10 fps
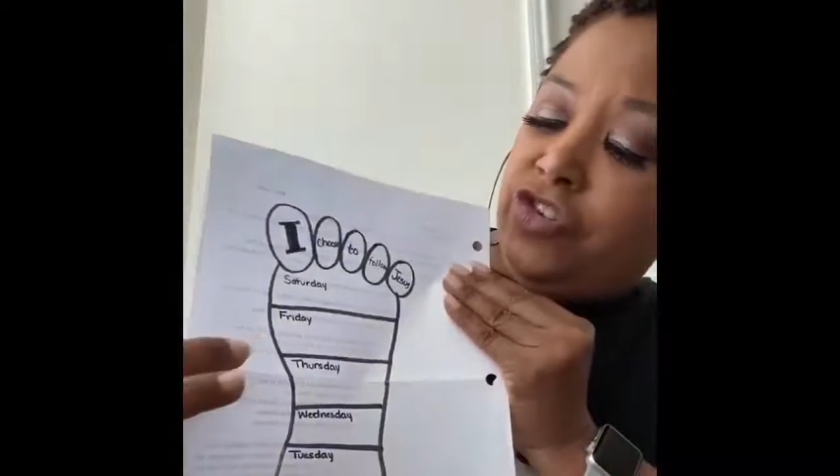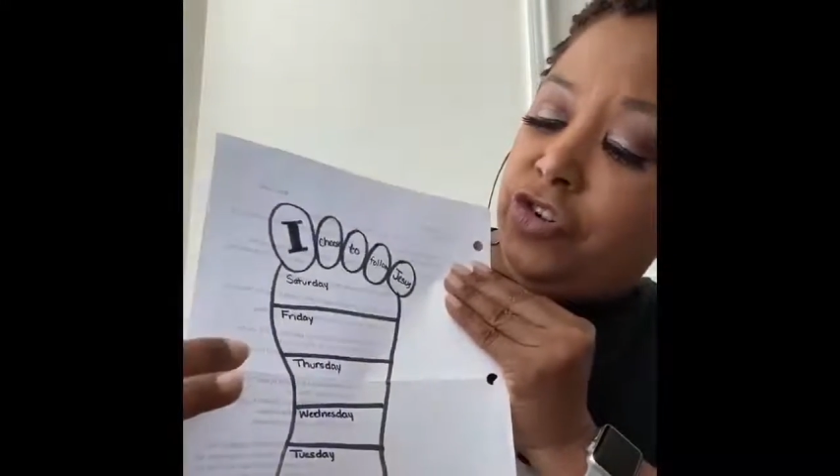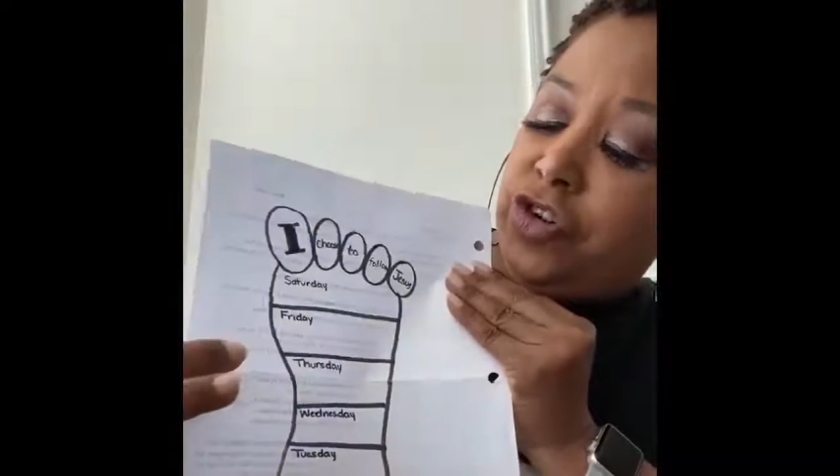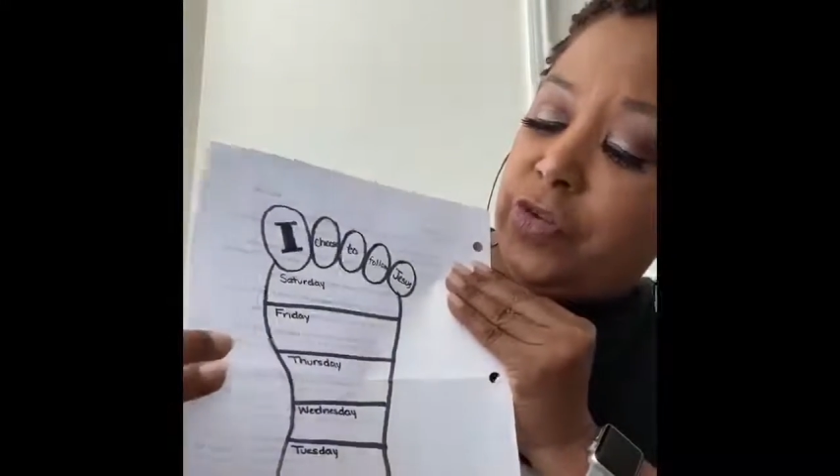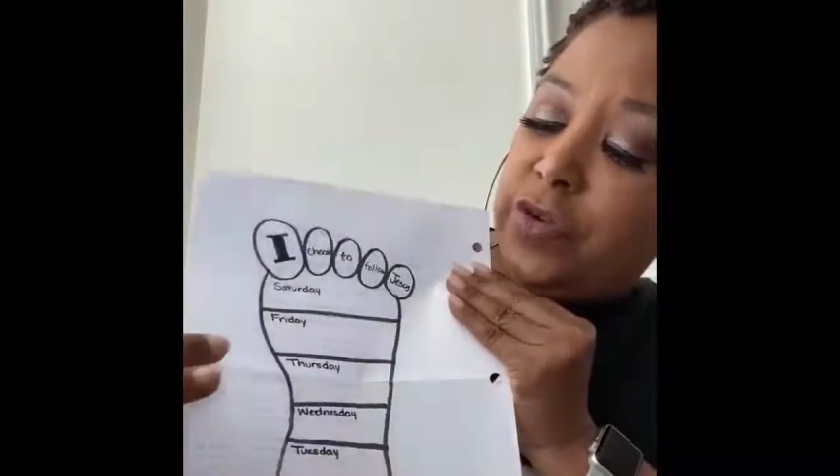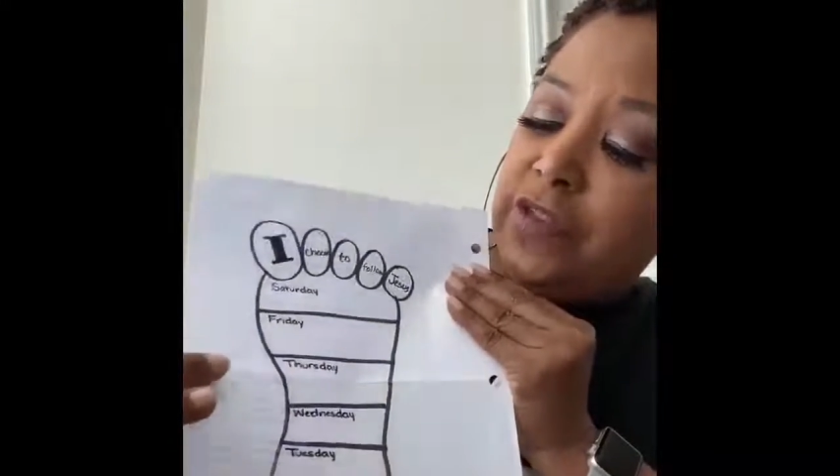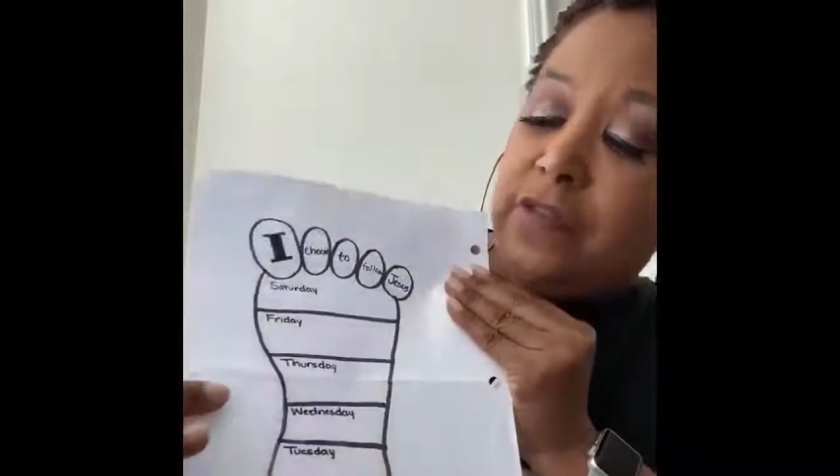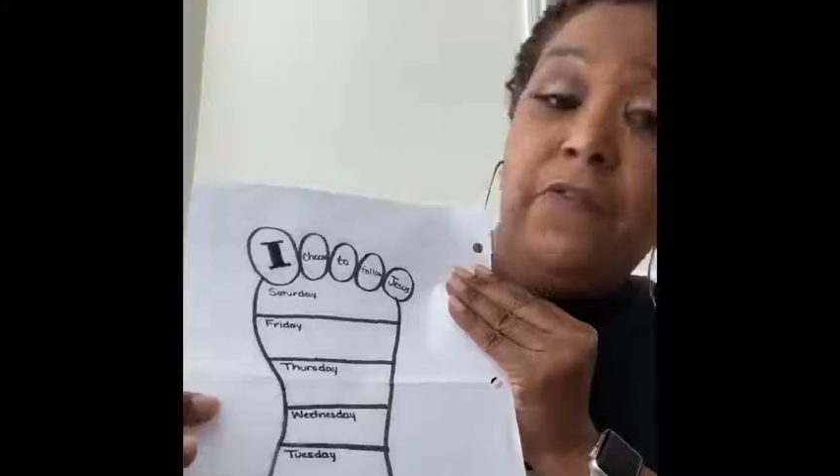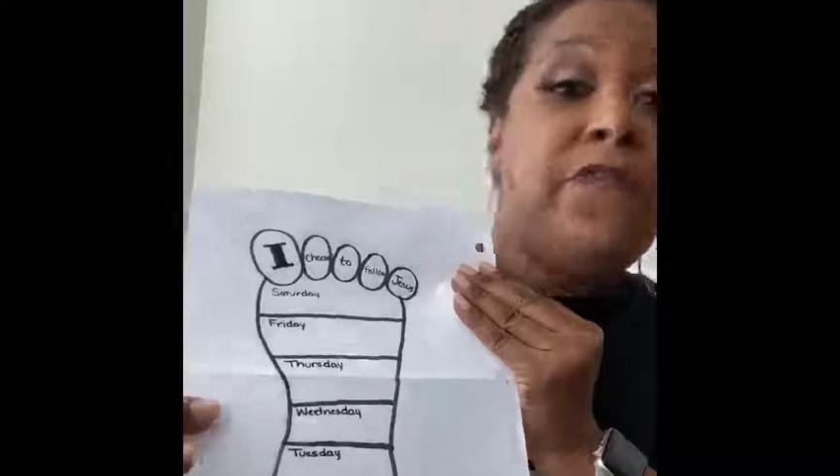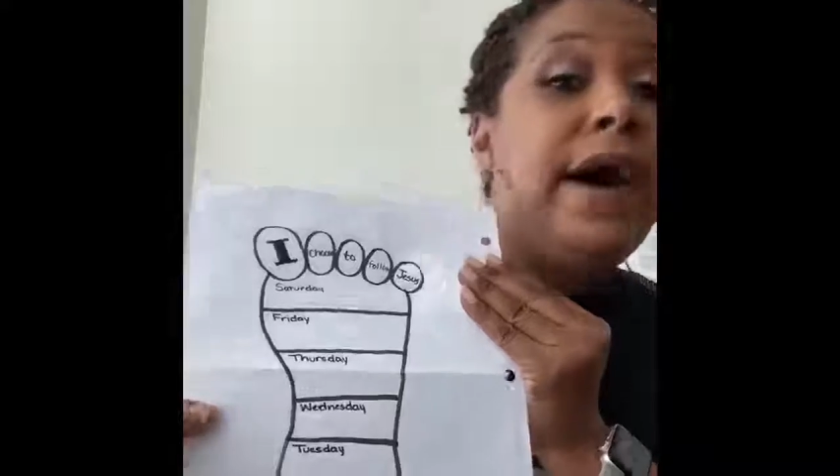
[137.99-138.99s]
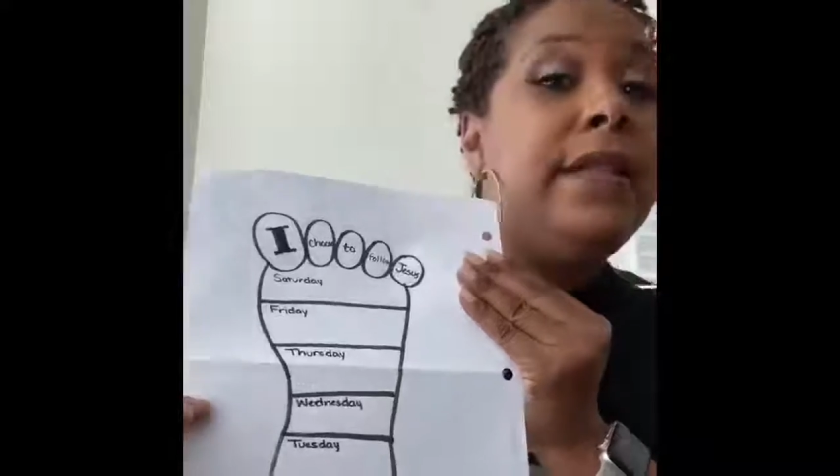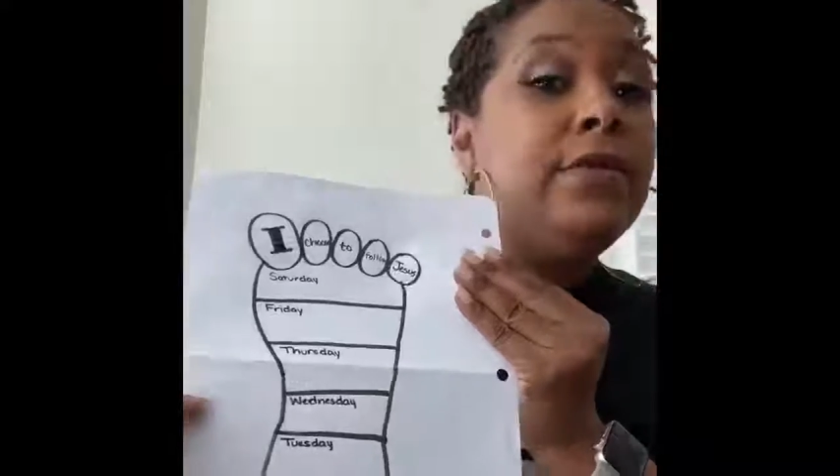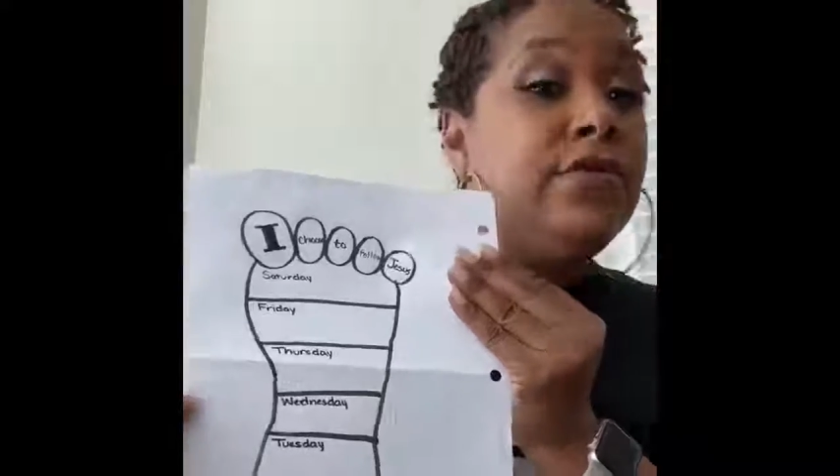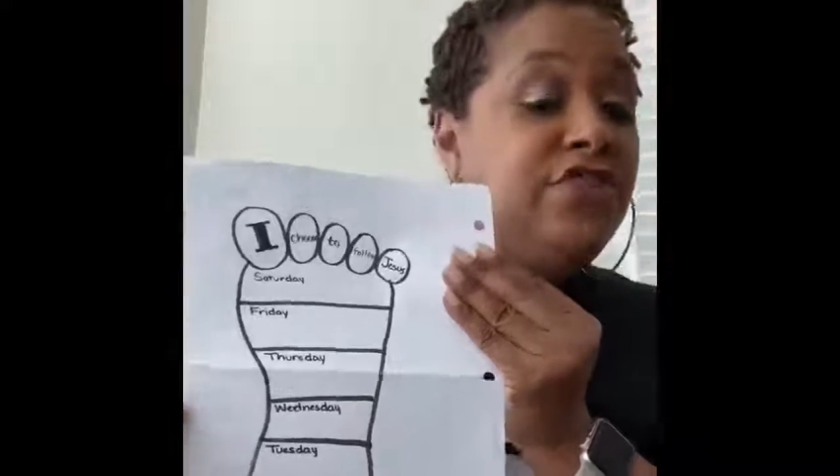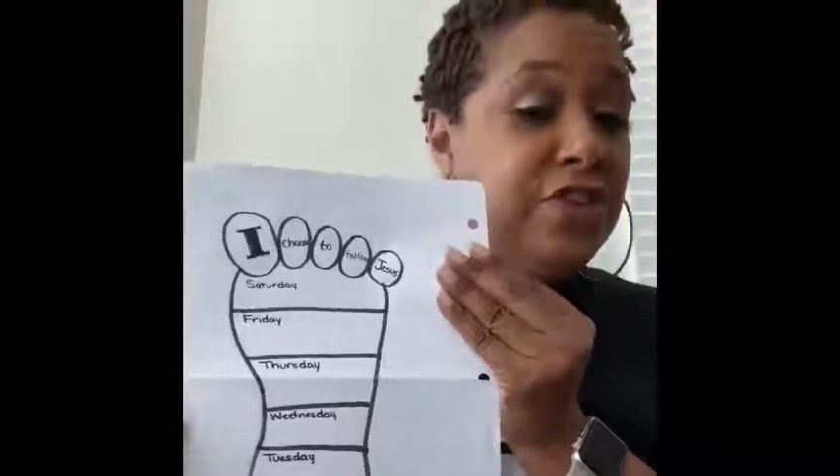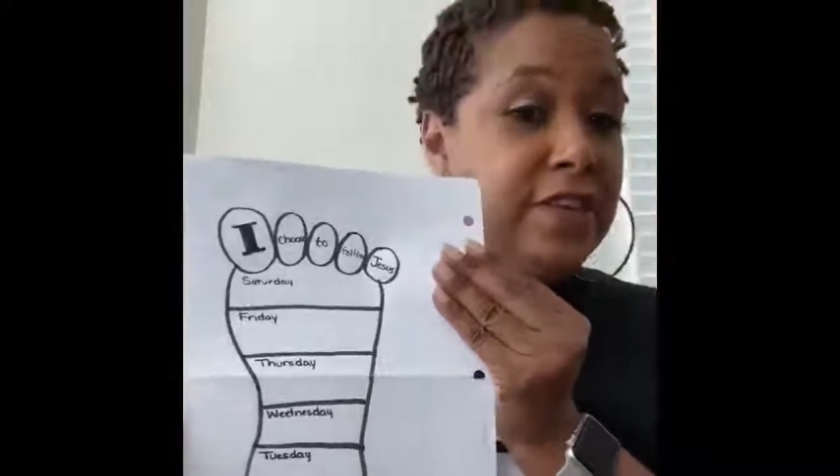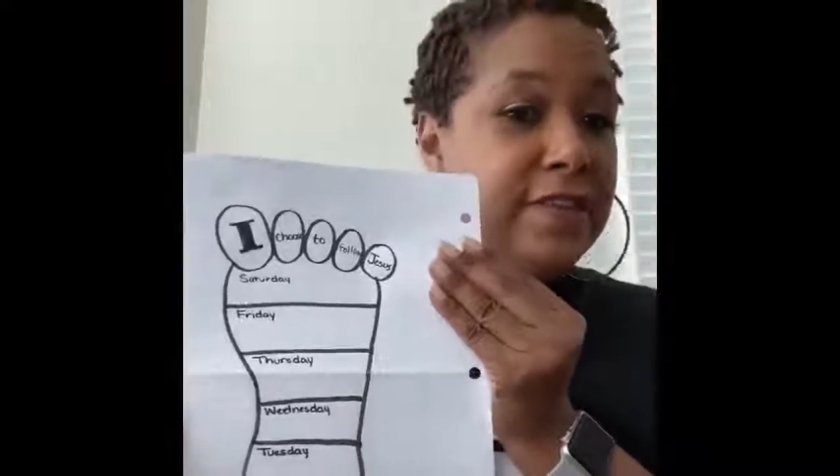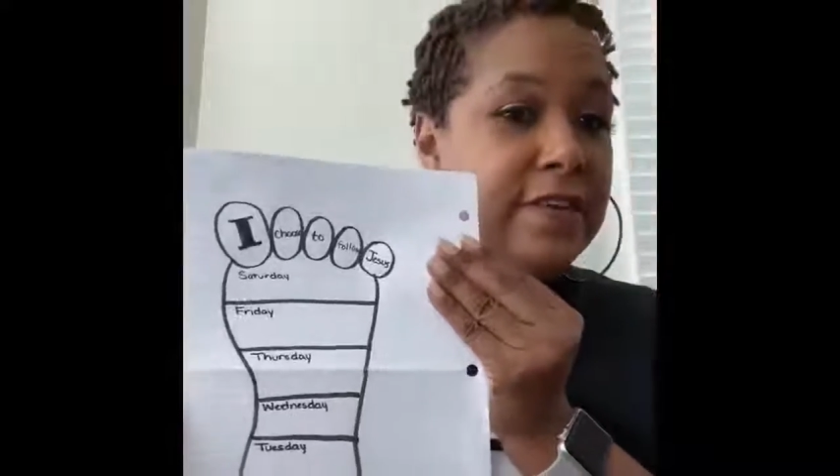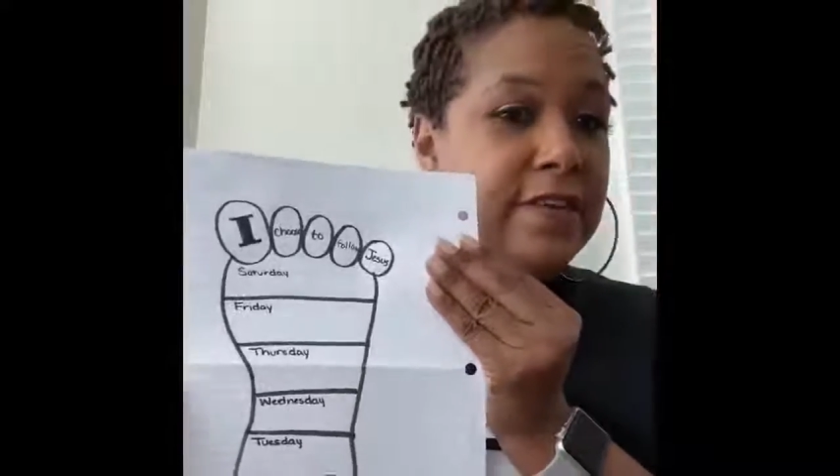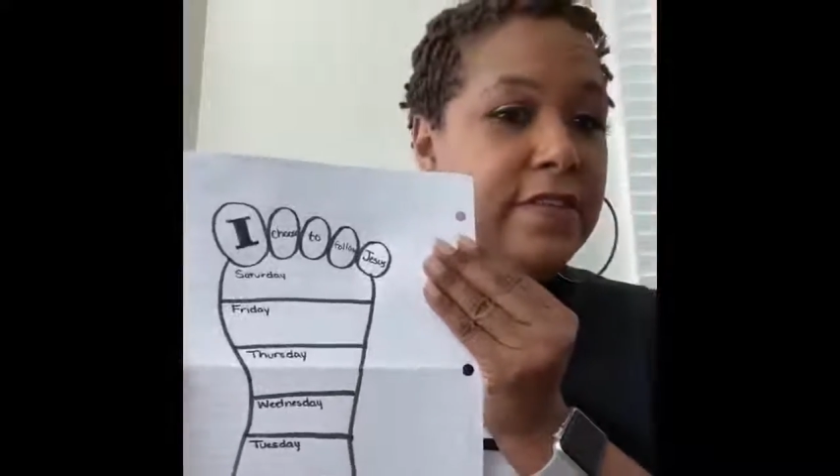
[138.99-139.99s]
doing to follow
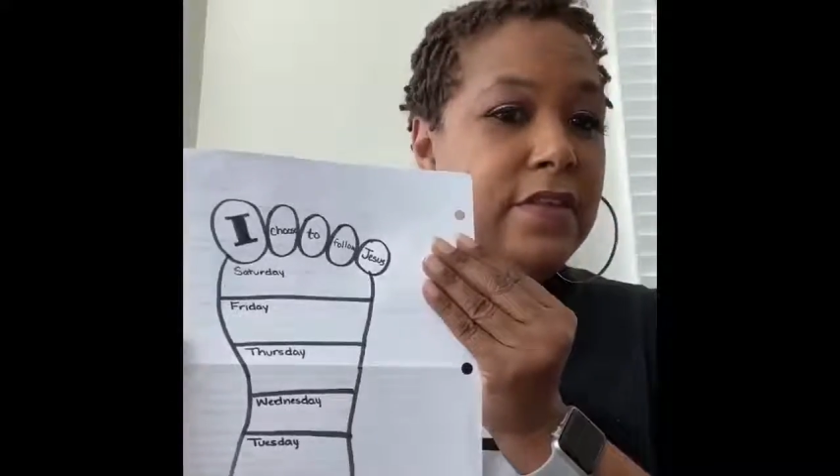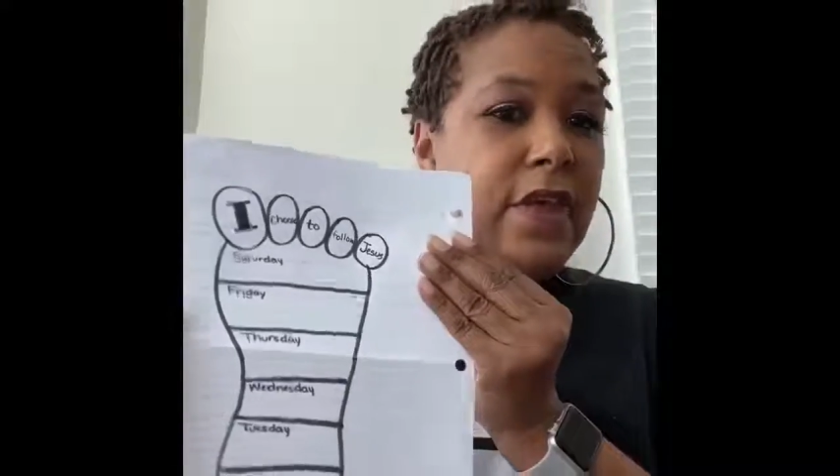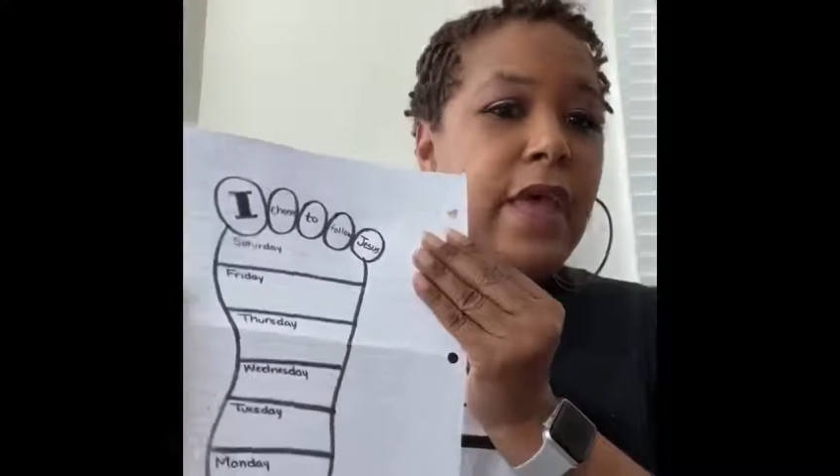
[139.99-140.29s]
Jesus.